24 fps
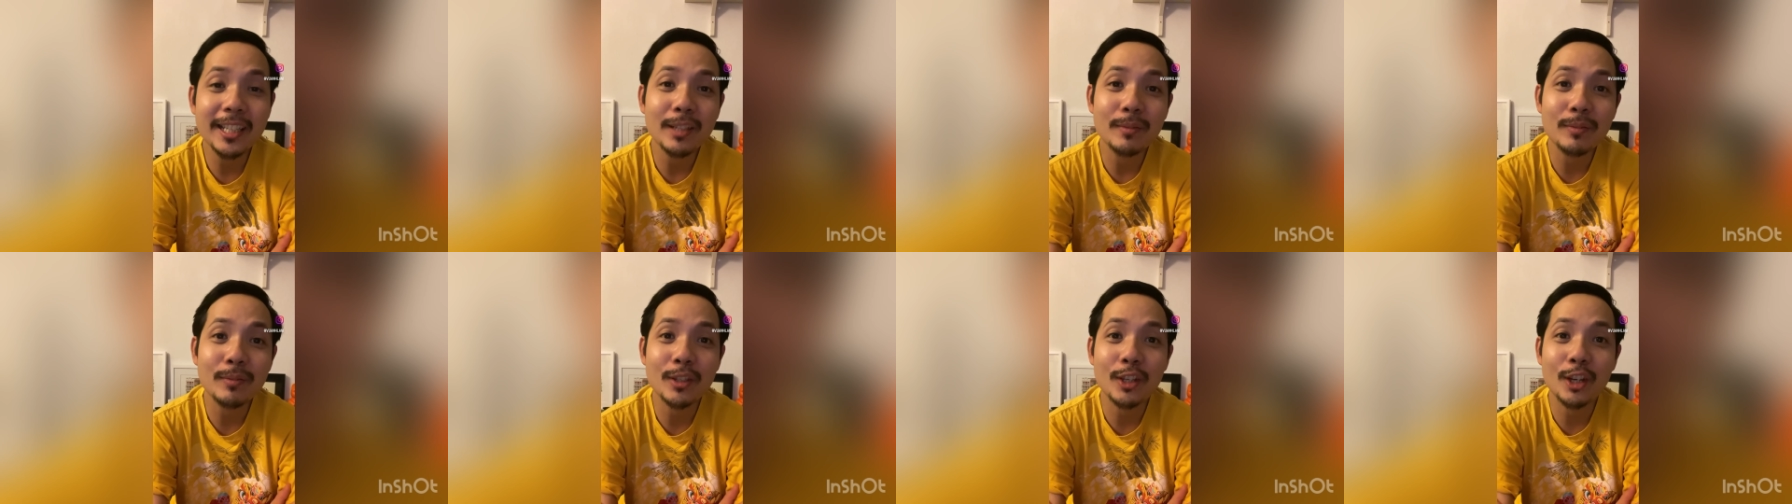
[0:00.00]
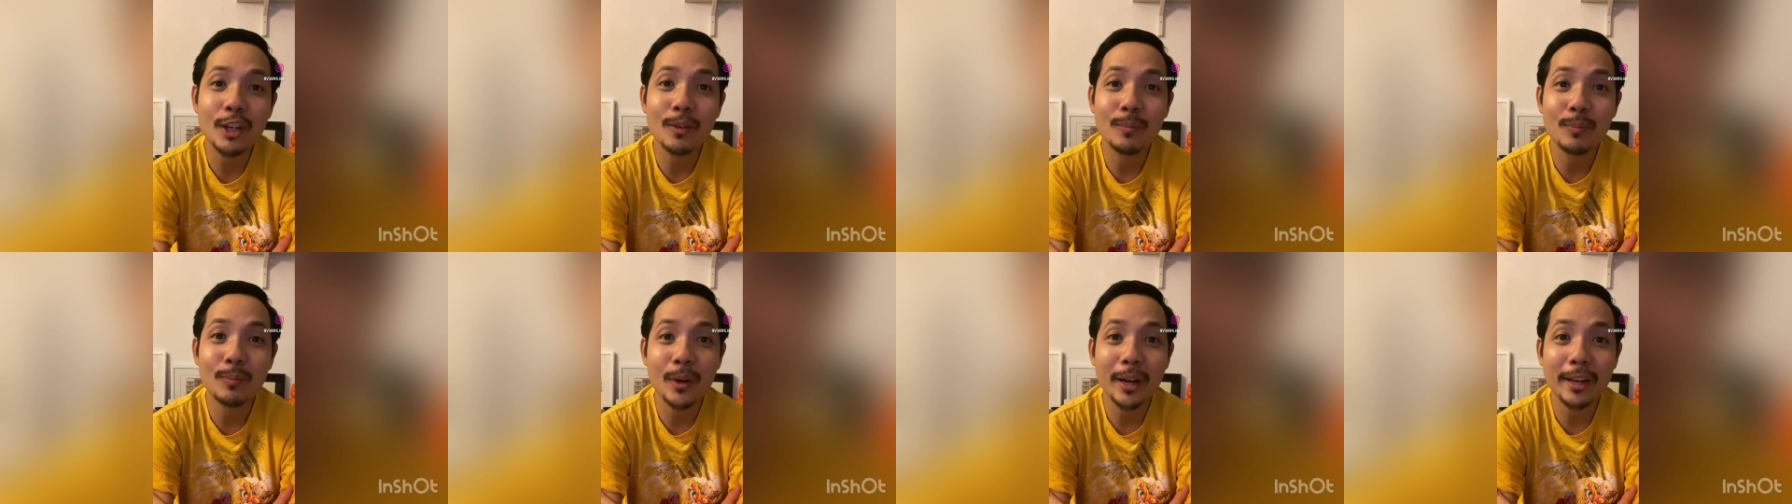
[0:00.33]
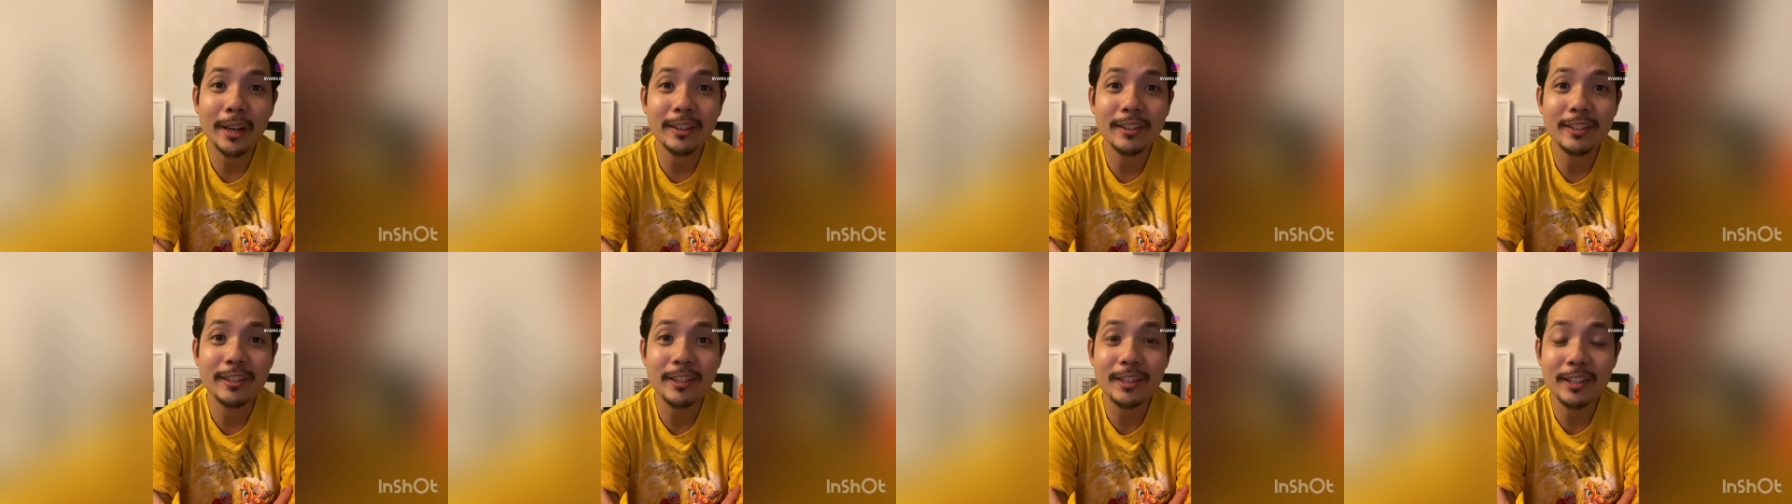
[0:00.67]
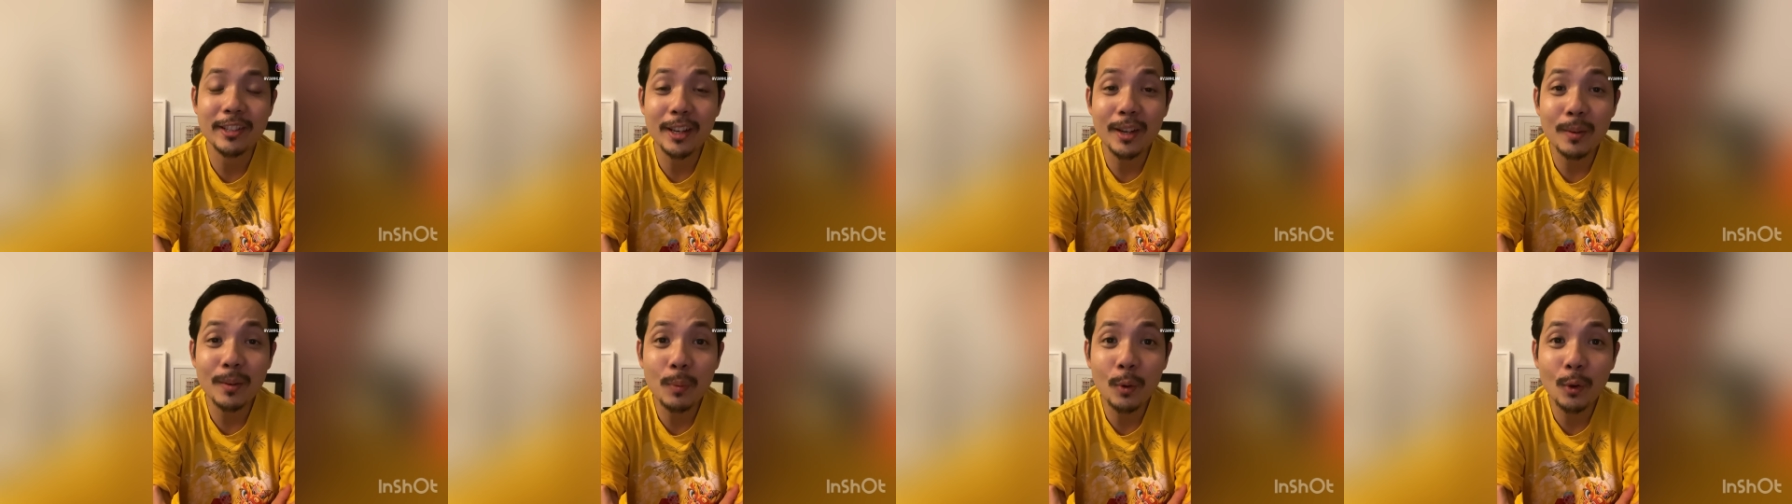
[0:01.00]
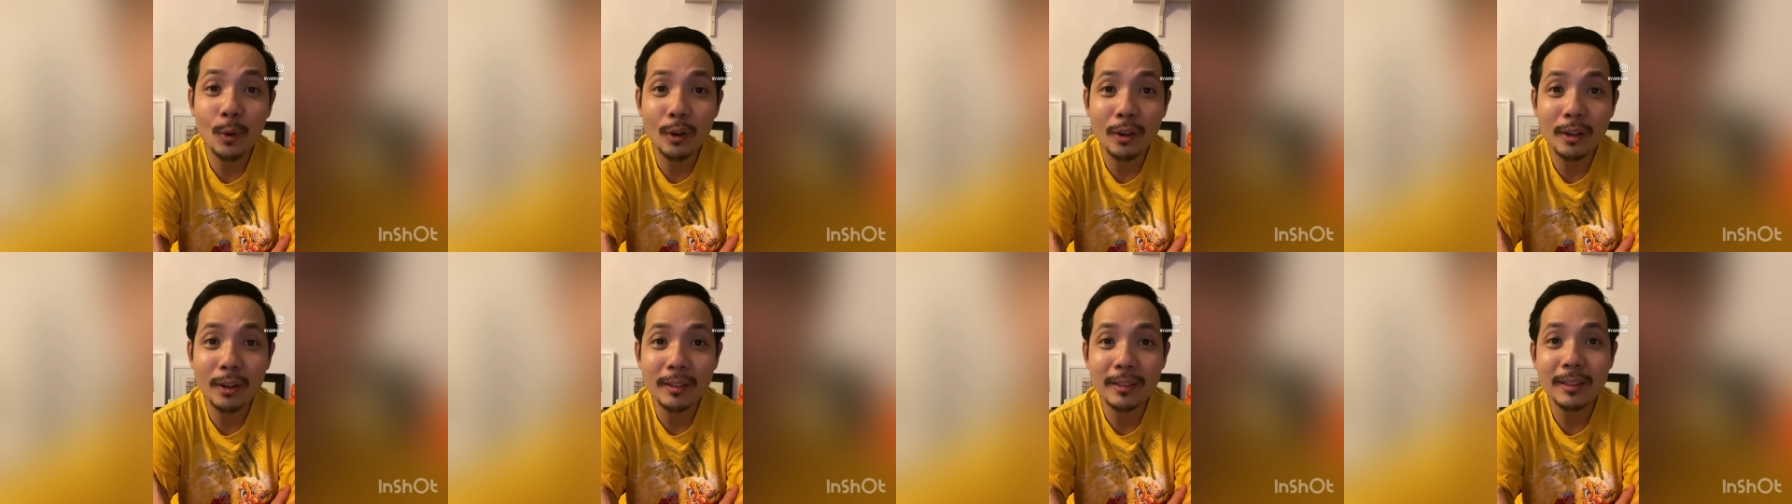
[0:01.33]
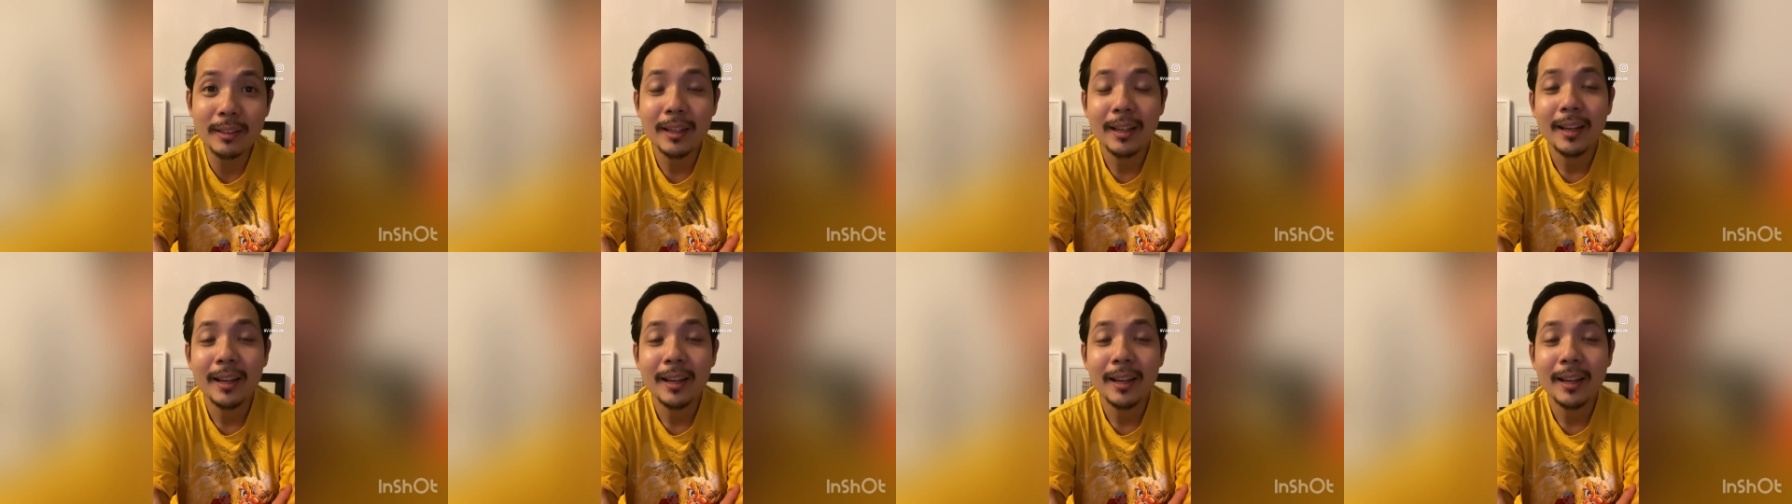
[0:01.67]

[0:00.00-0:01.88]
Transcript: of Circuit in Singapore.